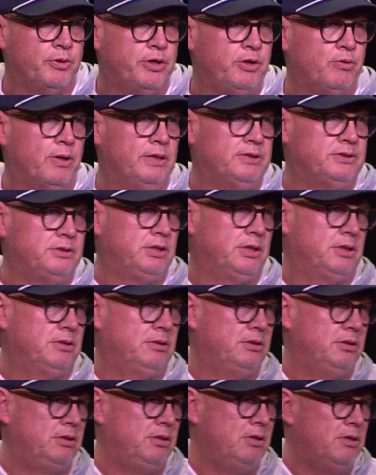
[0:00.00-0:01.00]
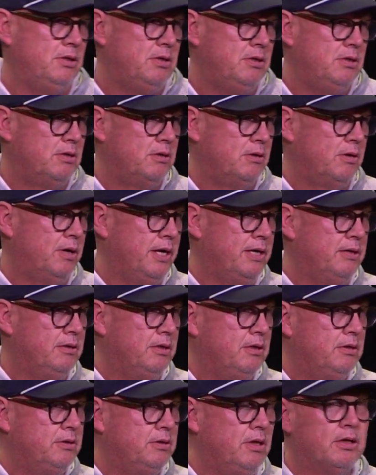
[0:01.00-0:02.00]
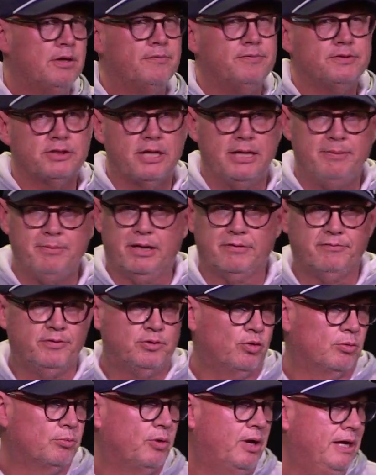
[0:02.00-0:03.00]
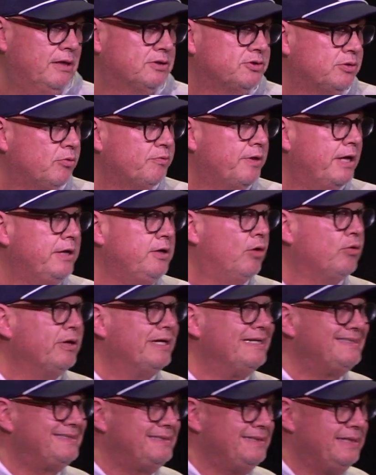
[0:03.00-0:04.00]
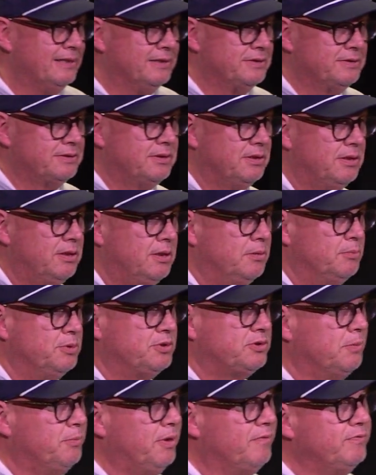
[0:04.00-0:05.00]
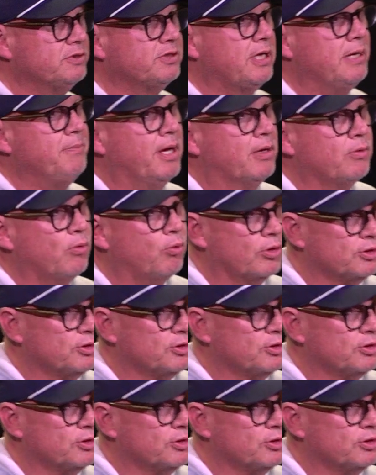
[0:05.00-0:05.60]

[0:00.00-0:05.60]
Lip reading: were you raised in? Right? None of us came out of a normal household. They don't exist. But some of us came out of